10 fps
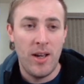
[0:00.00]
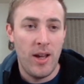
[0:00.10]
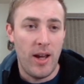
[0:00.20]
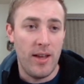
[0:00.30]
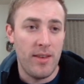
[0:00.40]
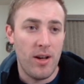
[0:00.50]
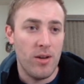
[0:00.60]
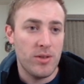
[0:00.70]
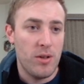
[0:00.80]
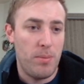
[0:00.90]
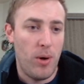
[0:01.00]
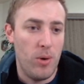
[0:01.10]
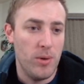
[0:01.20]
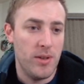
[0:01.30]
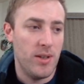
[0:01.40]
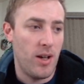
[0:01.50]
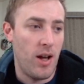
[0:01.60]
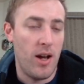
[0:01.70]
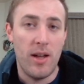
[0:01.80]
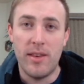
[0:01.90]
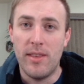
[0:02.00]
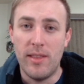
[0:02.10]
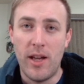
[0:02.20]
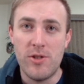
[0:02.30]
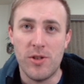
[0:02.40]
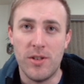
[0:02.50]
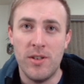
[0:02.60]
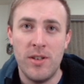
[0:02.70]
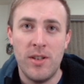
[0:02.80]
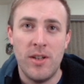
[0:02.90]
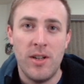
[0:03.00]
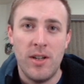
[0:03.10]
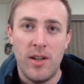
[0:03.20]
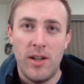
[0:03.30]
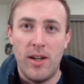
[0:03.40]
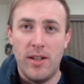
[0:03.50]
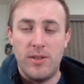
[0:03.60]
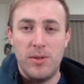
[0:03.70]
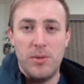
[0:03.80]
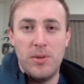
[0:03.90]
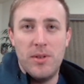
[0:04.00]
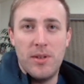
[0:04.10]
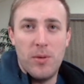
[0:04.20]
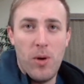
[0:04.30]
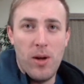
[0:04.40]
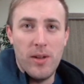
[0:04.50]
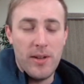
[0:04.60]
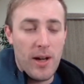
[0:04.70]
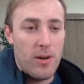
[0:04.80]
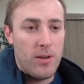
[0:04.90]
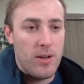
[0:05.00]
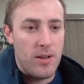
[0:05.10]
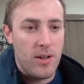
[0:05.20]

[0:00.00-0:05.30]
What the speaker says: And they also pulled Ledger into their wallet. Now,